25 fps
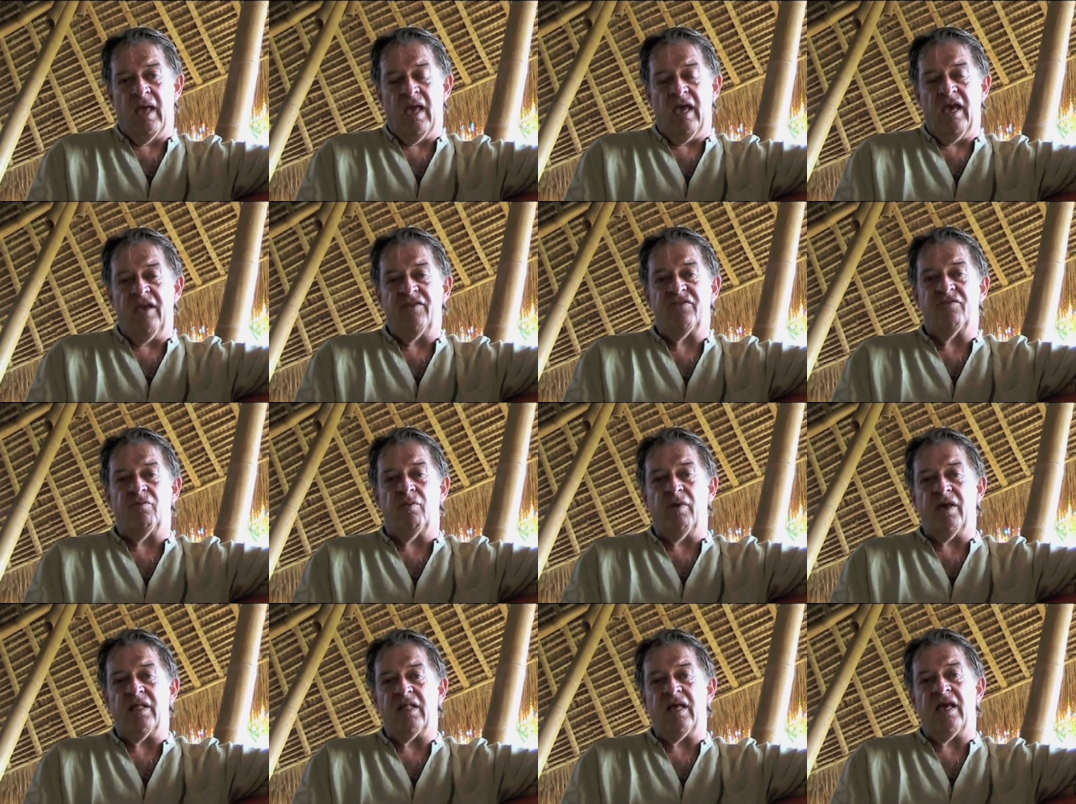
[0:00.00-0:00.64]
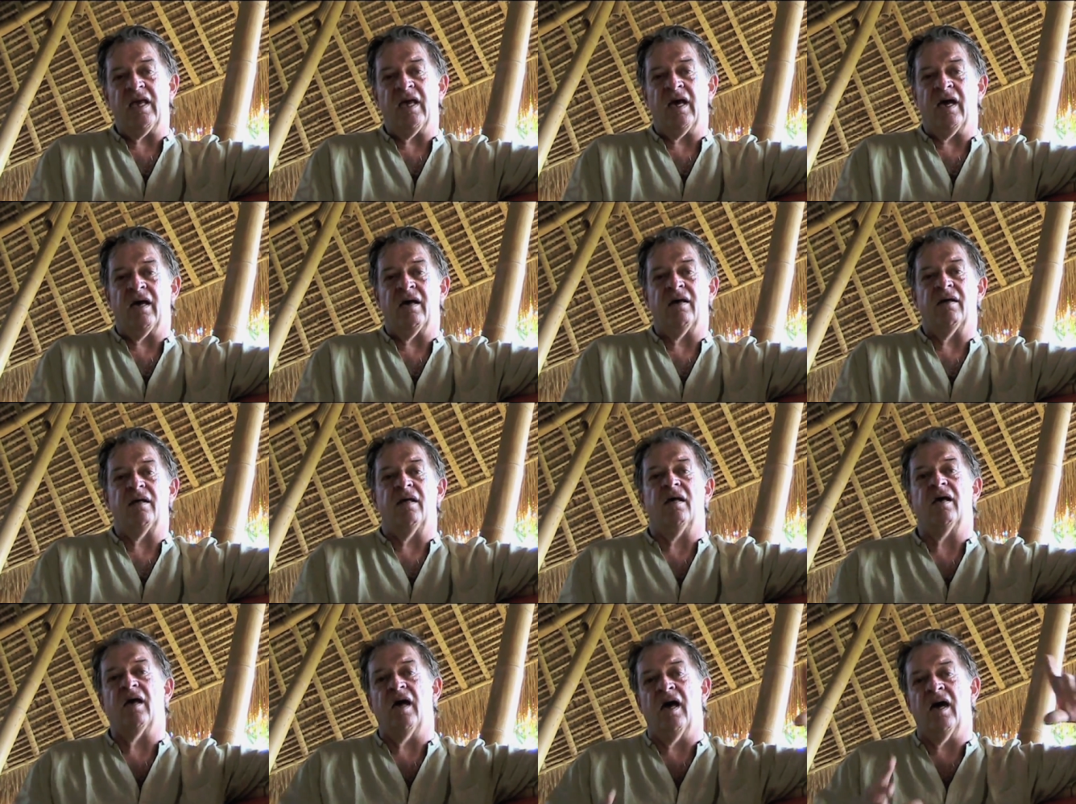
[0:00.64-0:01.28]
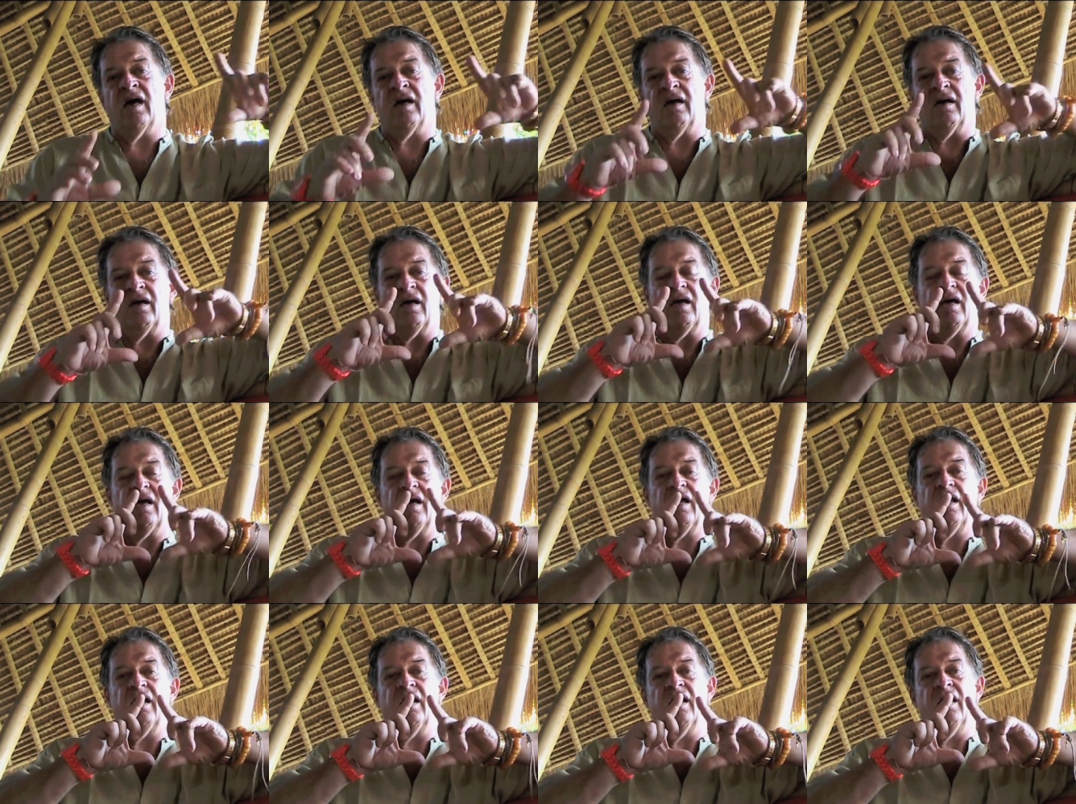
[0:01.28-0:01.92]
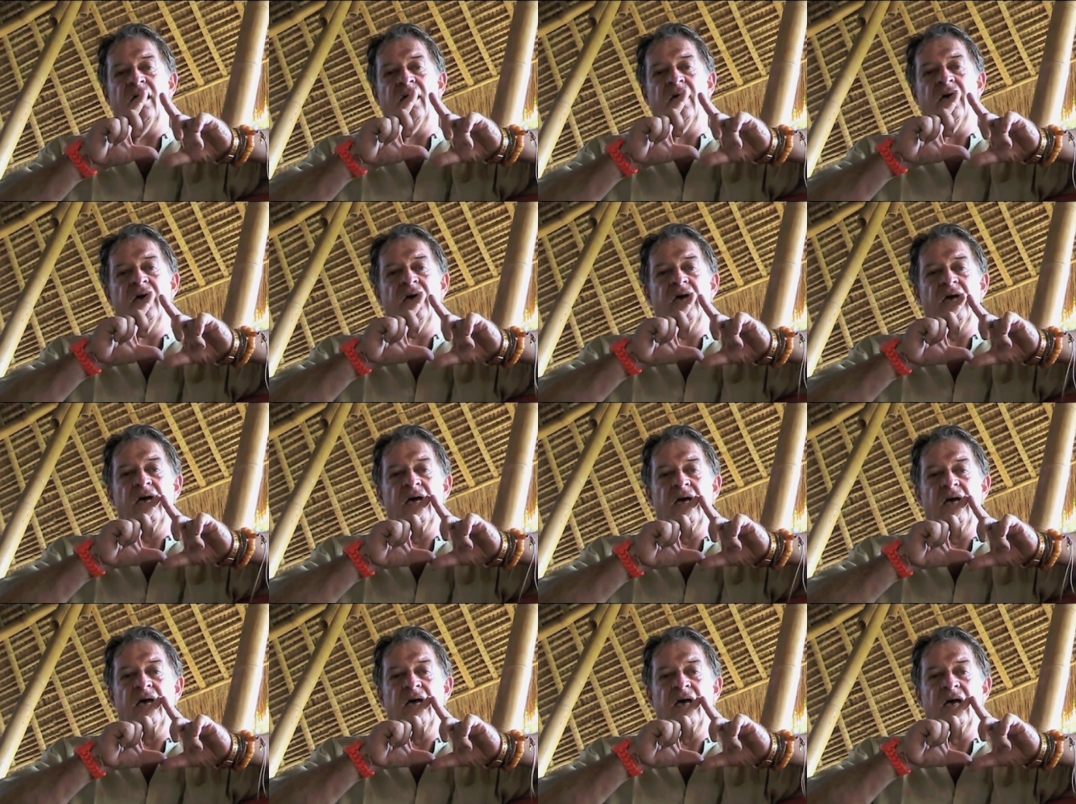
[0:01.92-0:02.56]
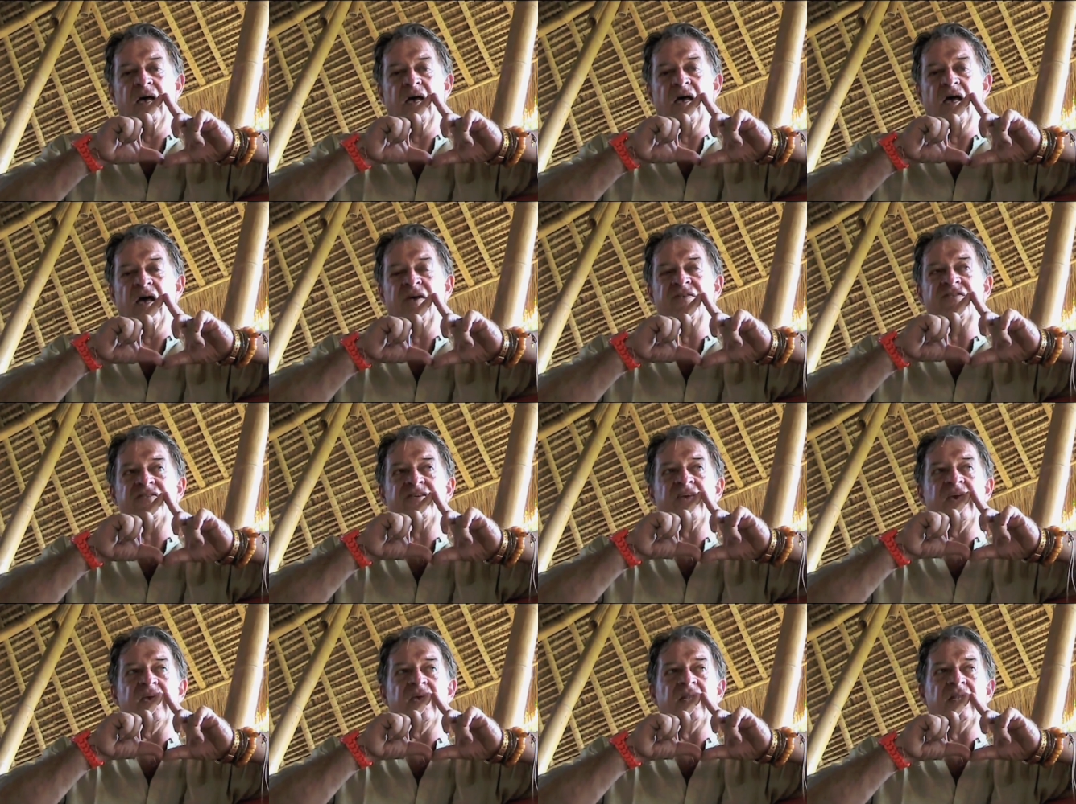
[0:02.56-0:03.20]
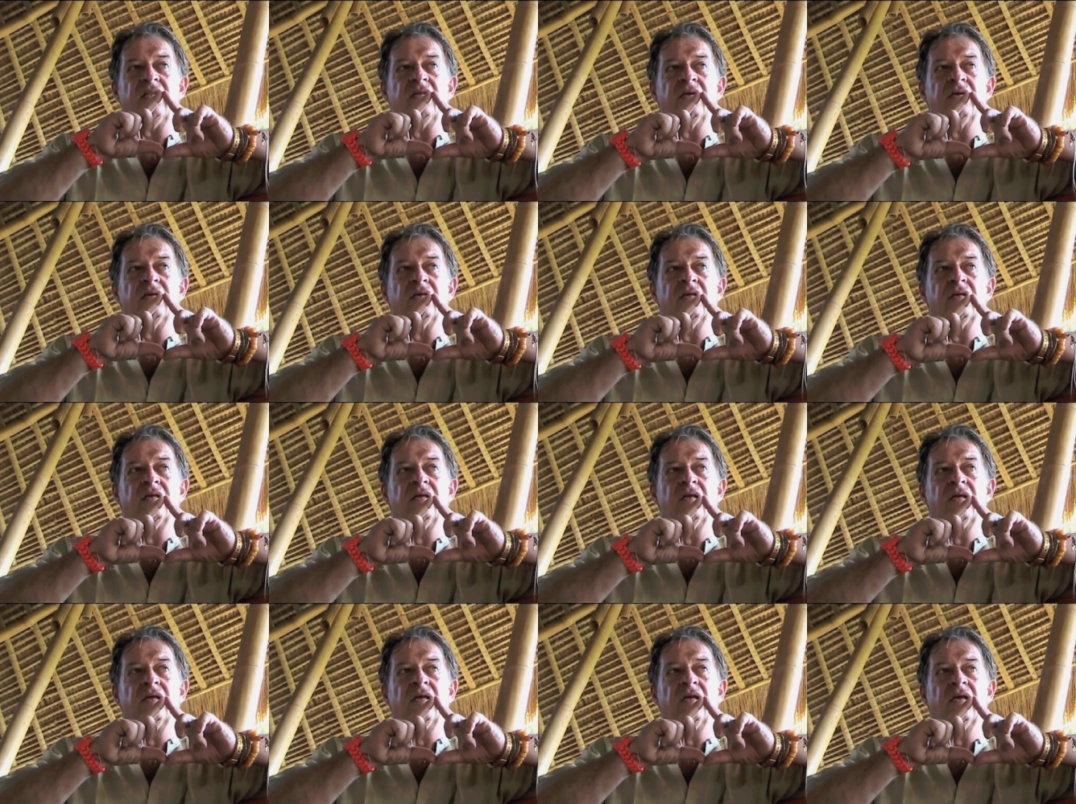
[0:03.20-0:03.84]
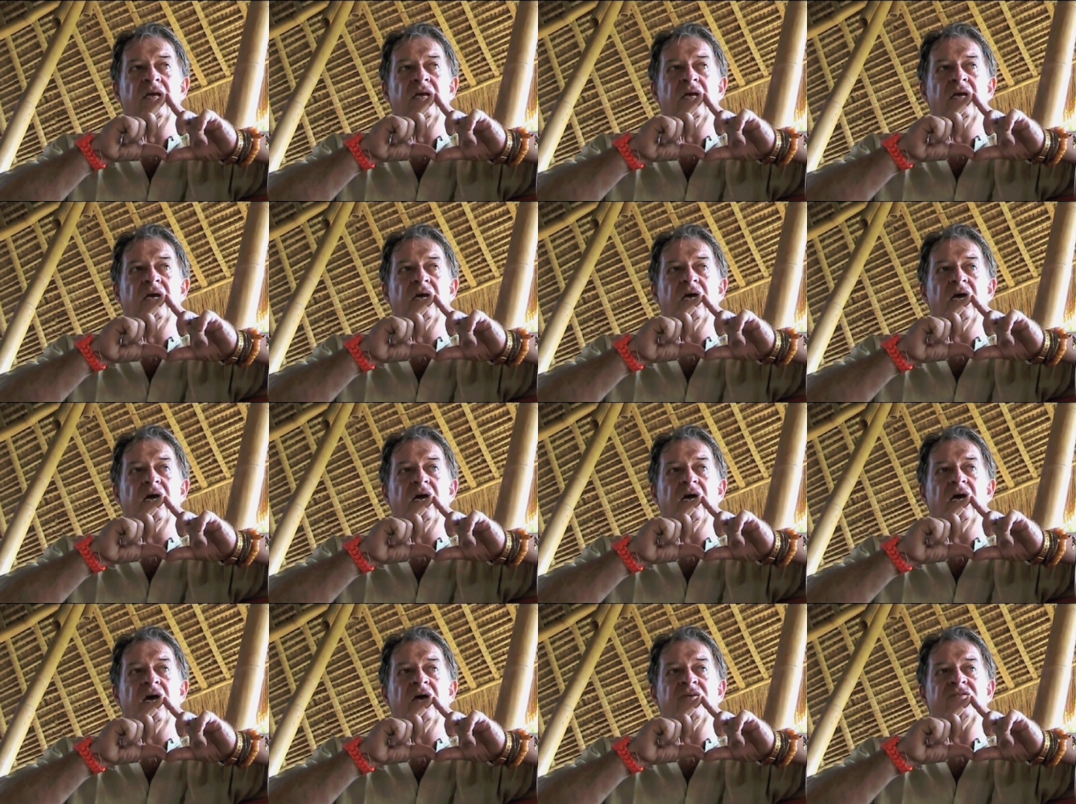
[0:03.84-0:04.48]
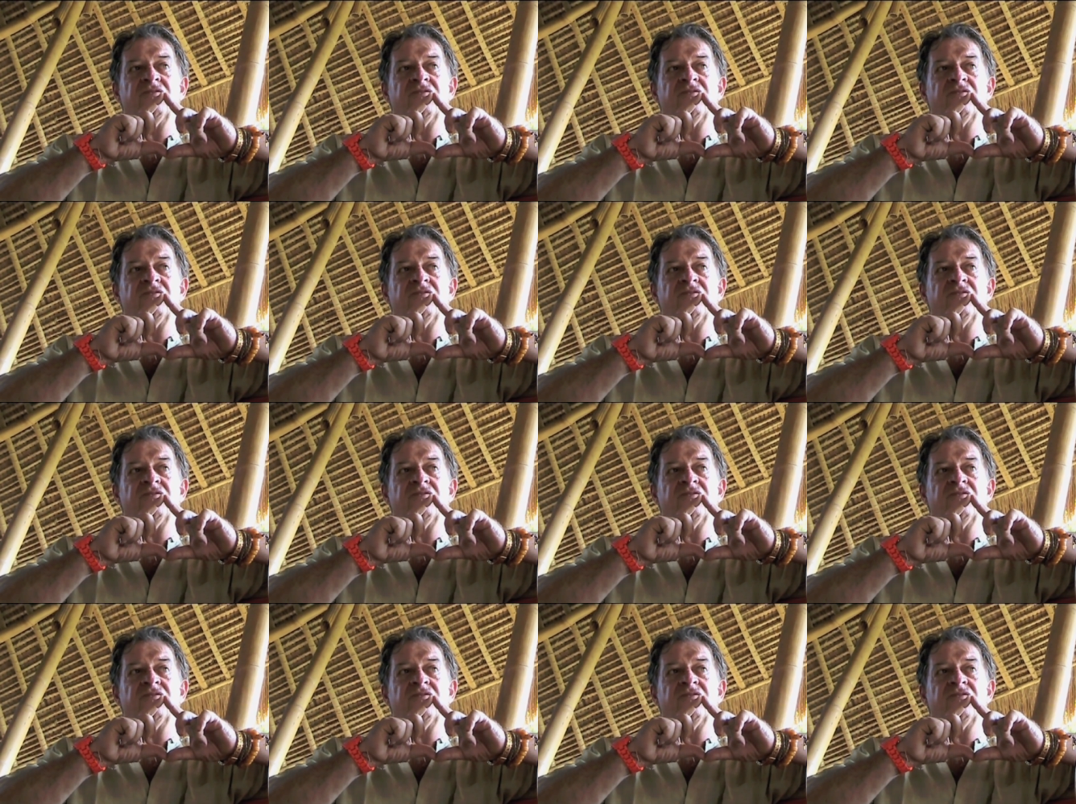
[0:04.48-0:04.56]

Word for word: It's really a, a, a seed, a